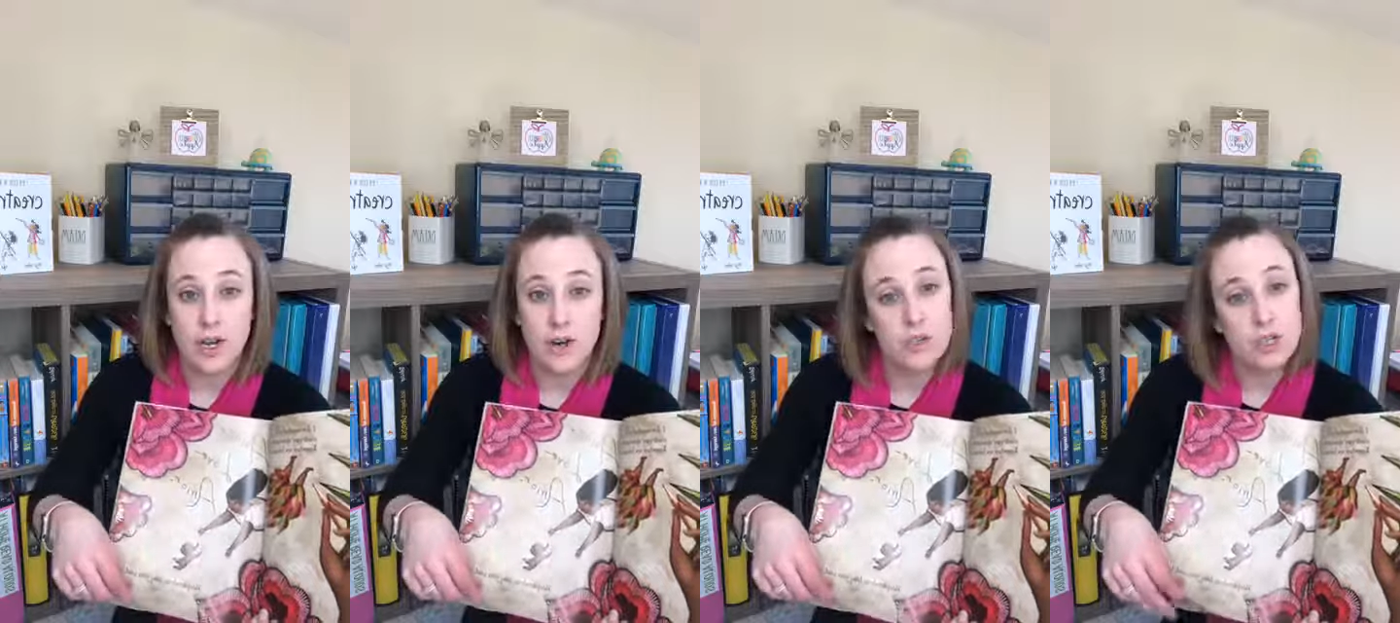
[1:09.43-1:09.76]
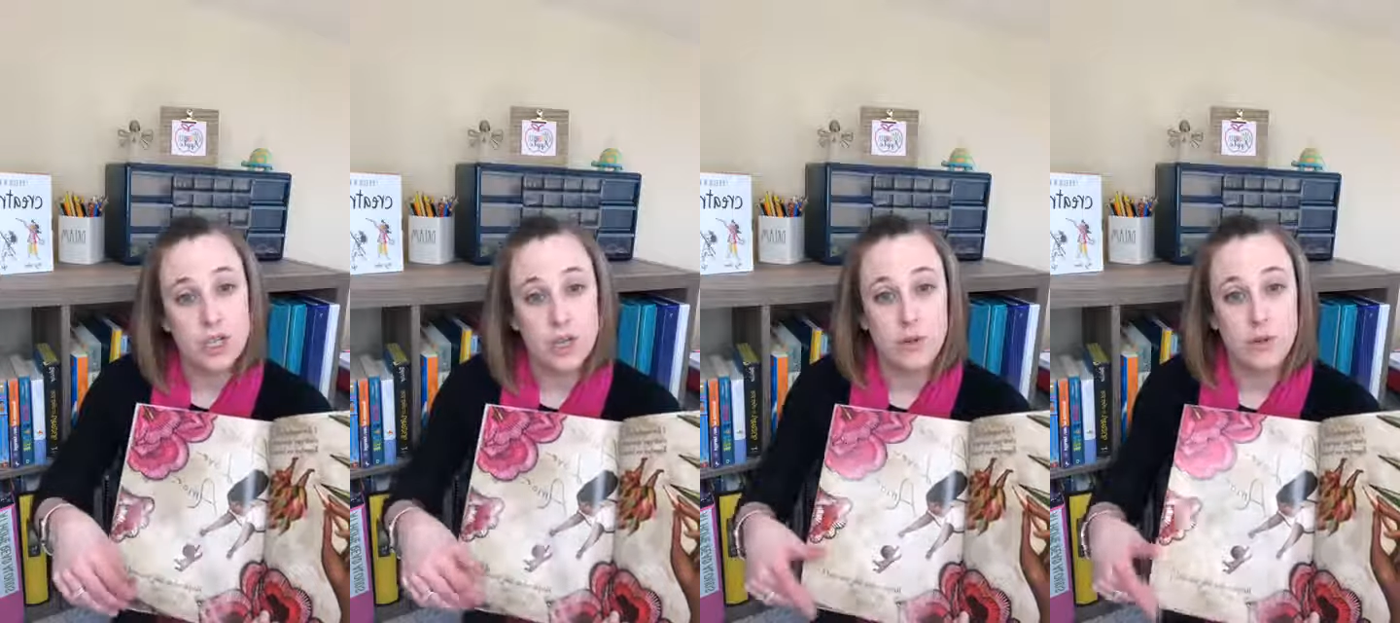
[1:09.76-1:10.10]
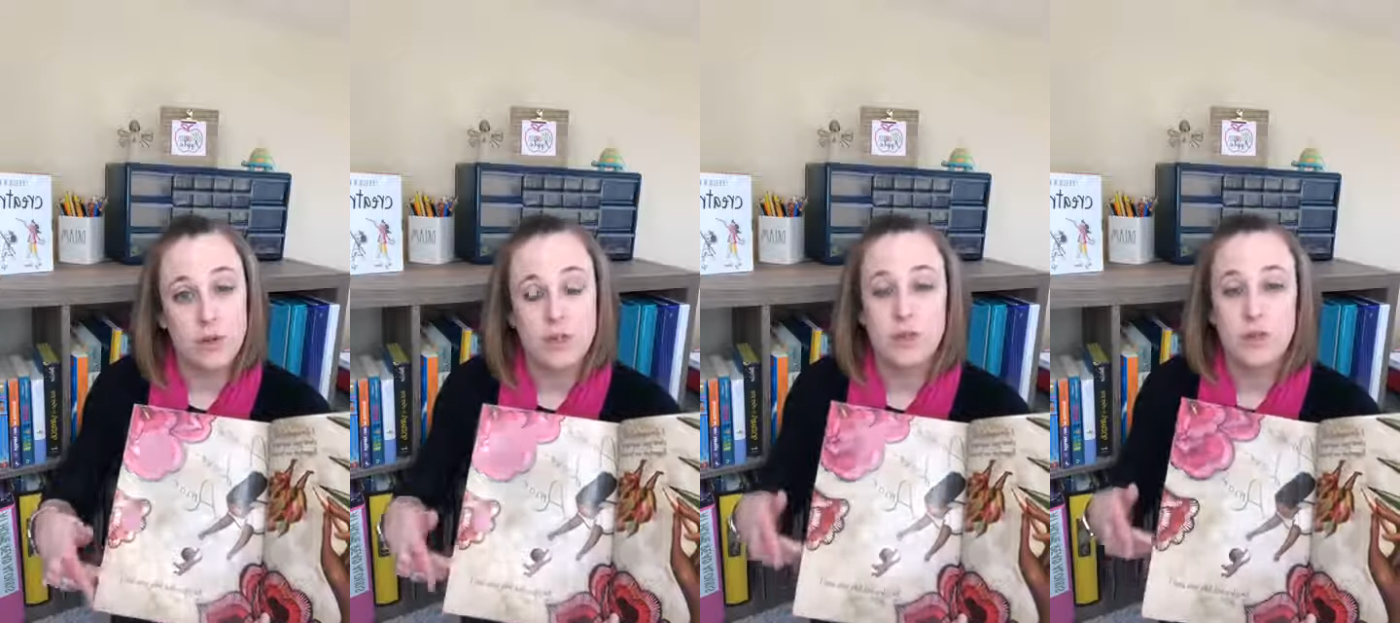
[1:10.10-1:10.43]
not only sharing
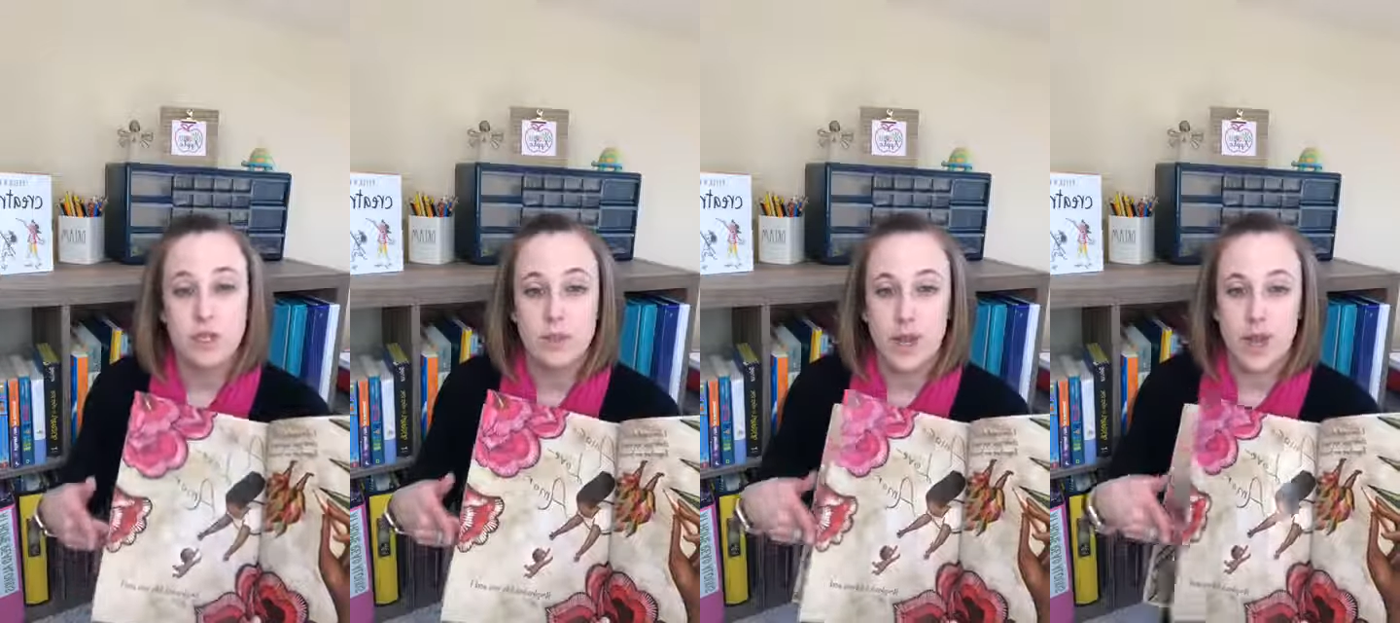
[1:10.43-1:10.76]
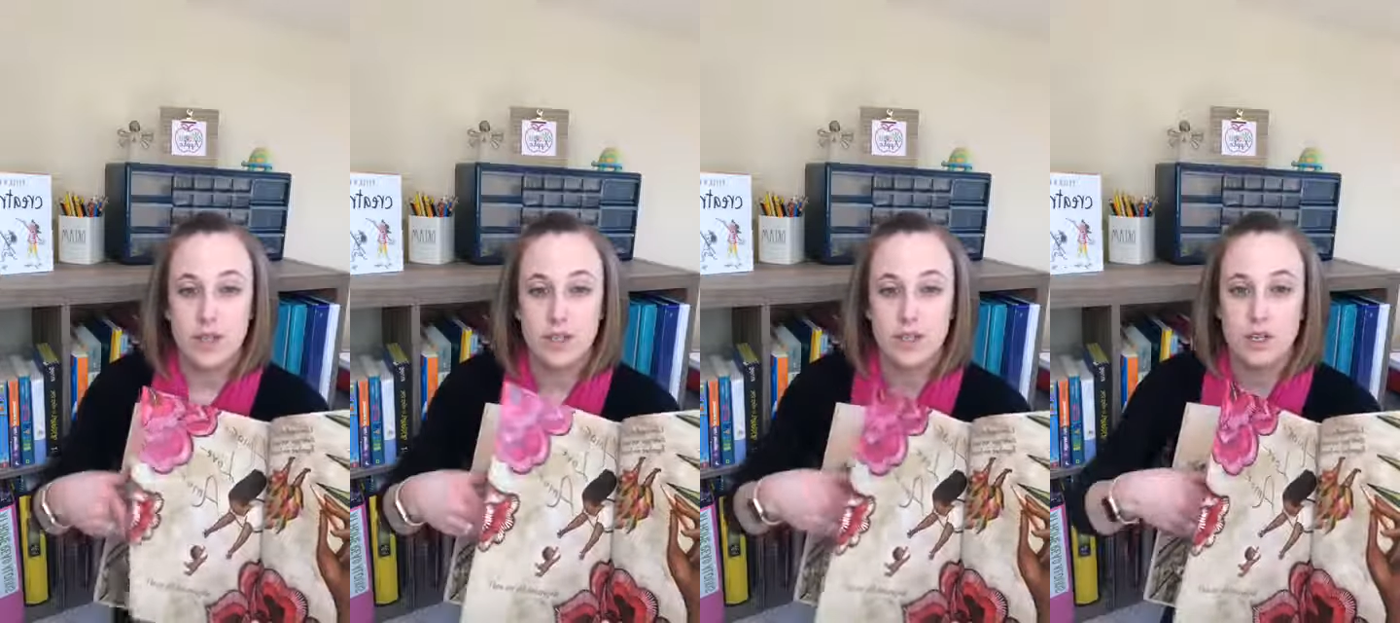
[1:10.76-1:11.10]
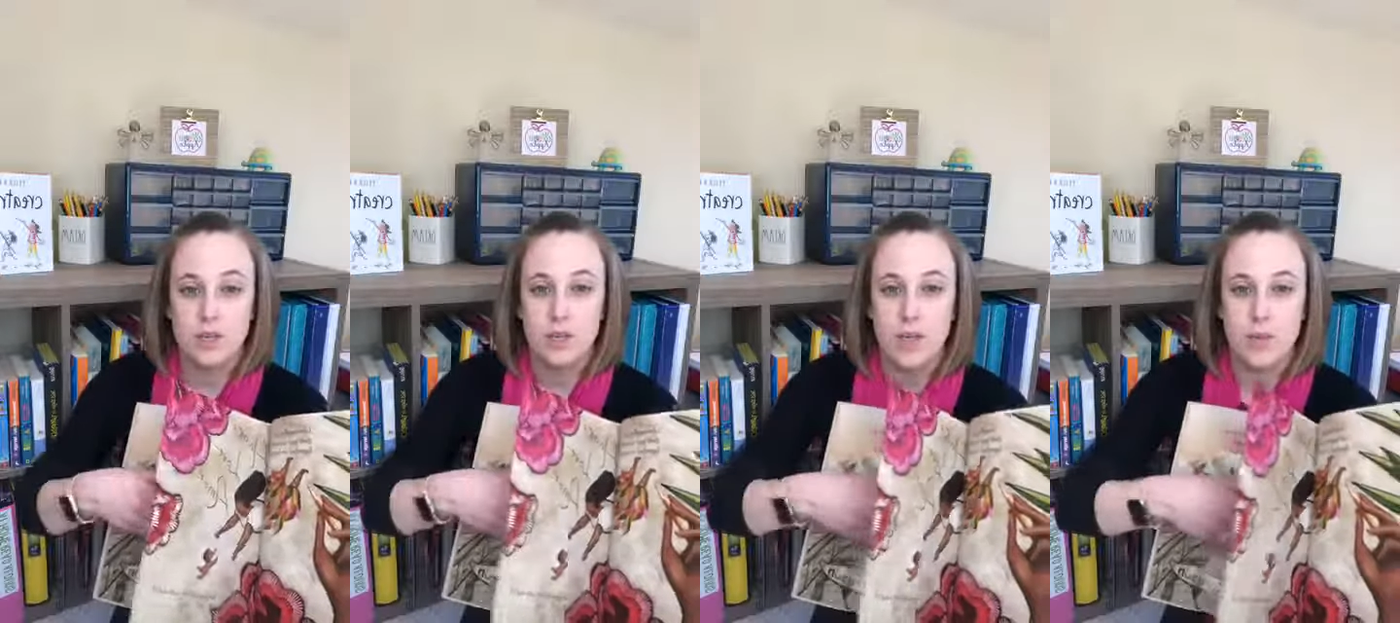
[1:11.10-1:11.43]
with your students, but adding to
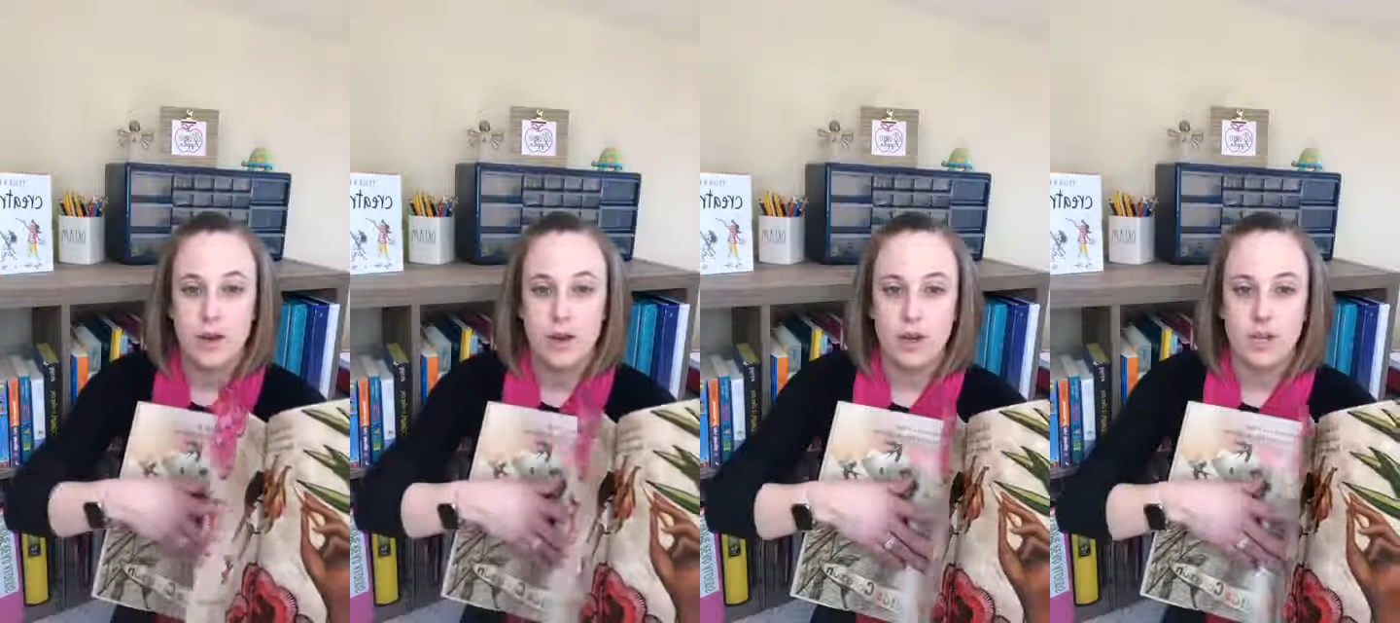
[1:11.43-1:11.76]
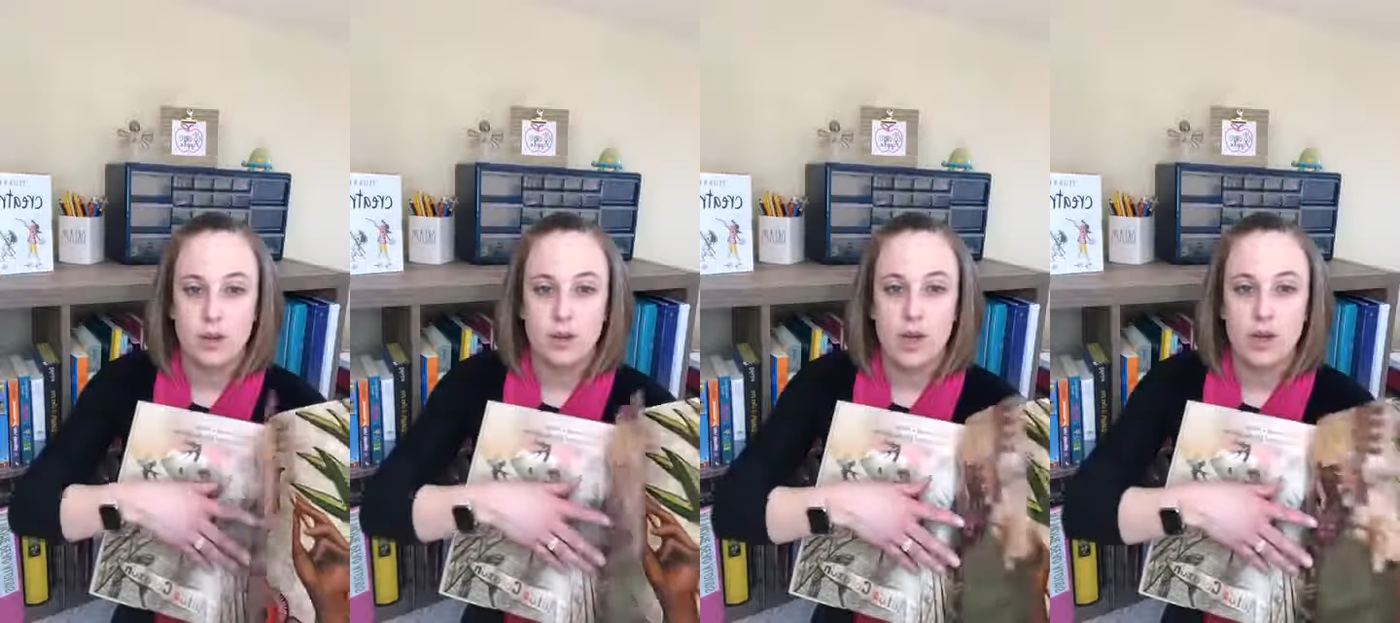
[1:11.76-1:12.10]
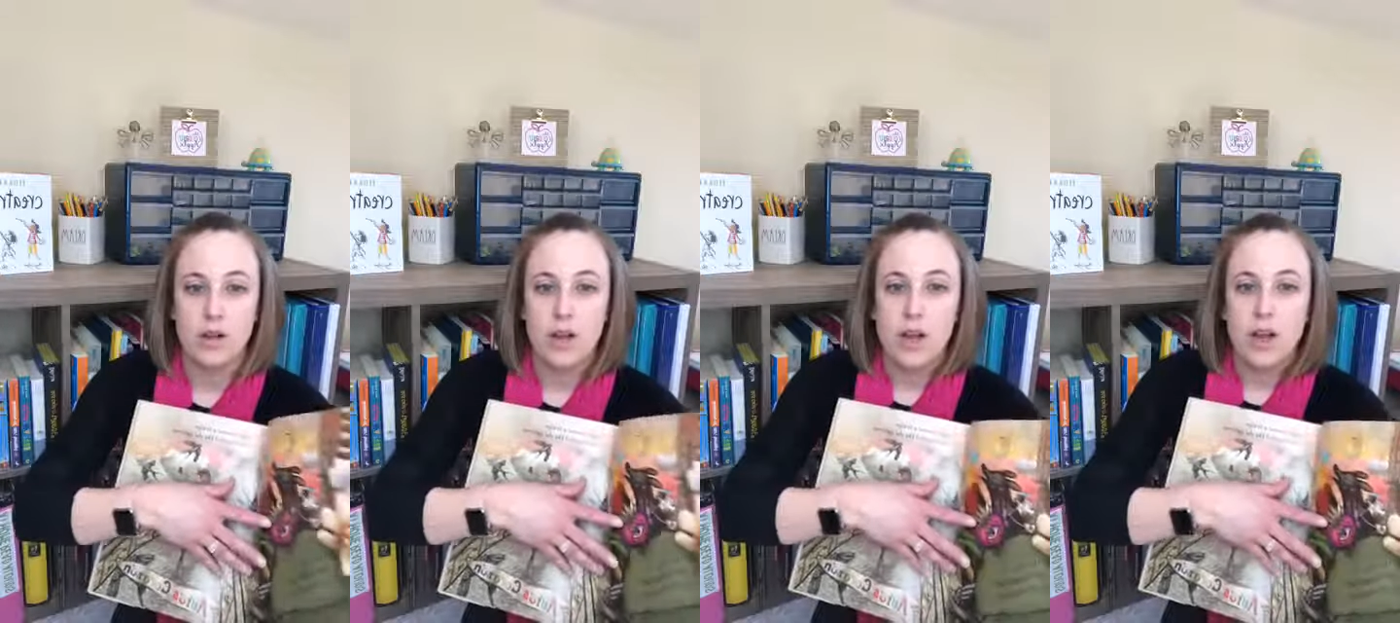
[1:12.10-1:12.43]
your library as
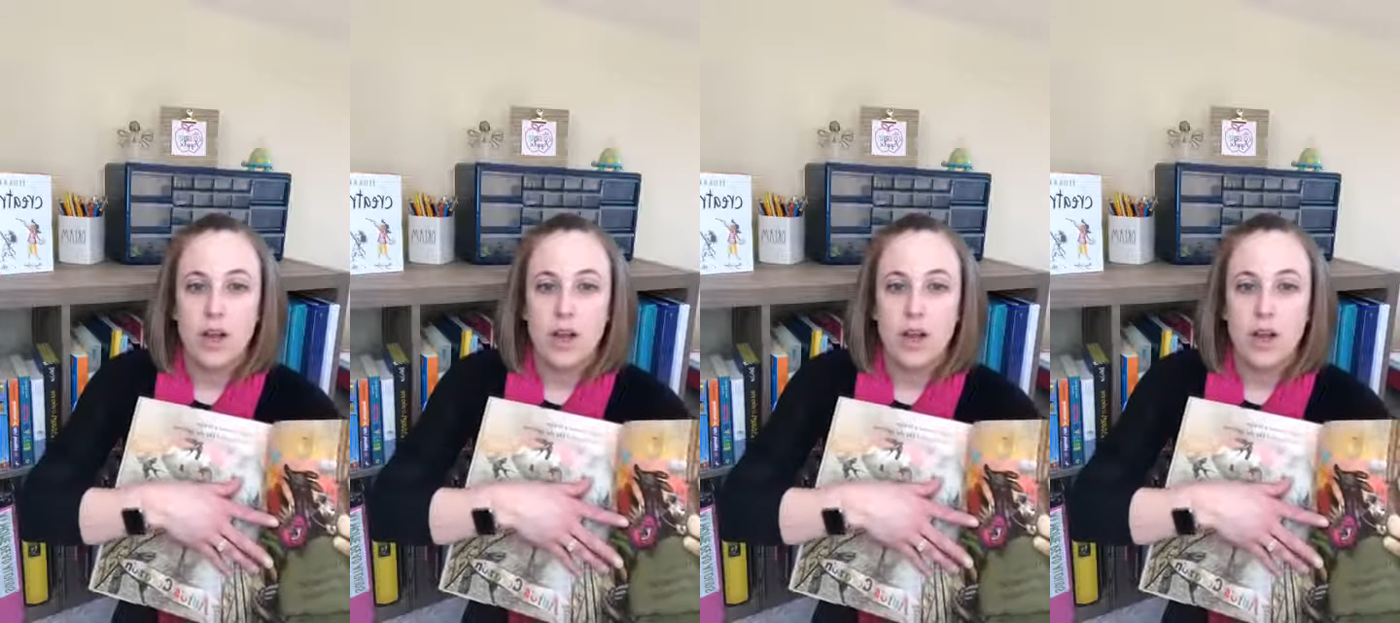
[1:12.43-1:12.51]
well.